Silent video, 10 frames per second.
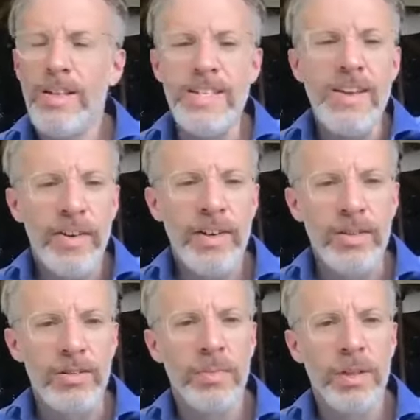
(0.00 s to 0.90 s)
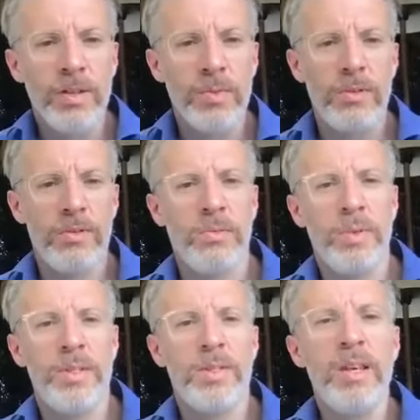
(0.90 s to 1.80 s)
difficult because
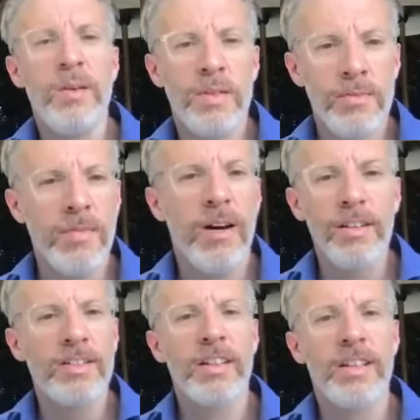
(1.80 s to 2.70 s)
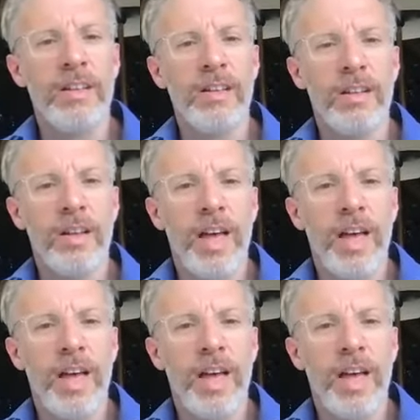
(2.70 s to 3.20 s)
we see with the marketing that